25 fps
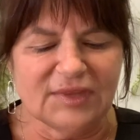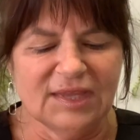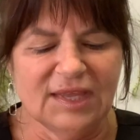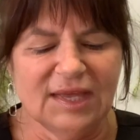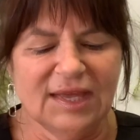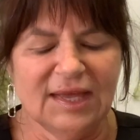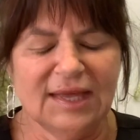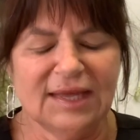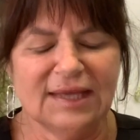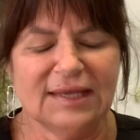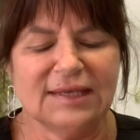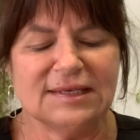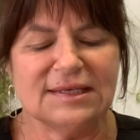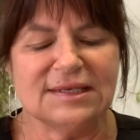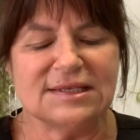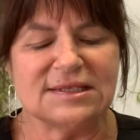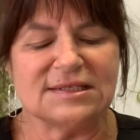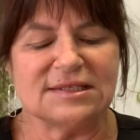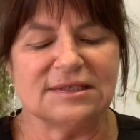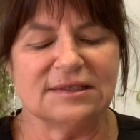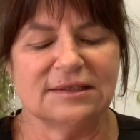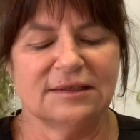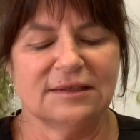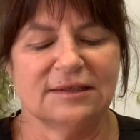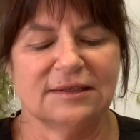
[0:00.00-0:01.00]
And
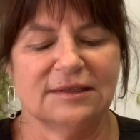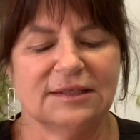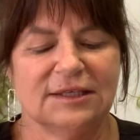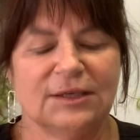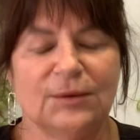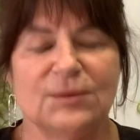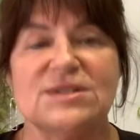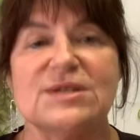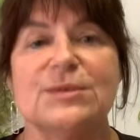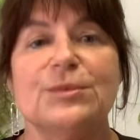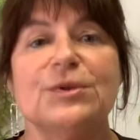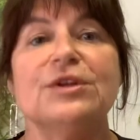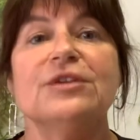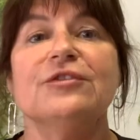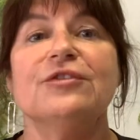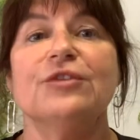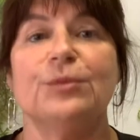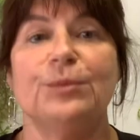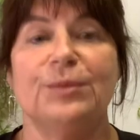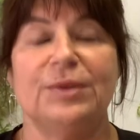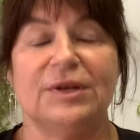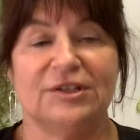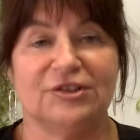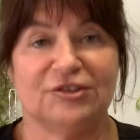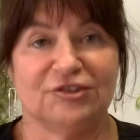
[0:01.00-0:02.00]
it was a beautiful
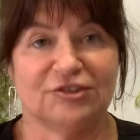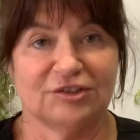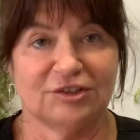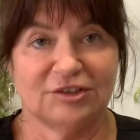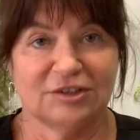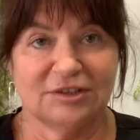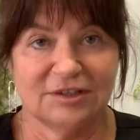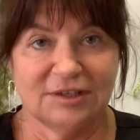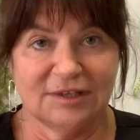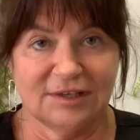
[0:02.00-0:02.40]
picture.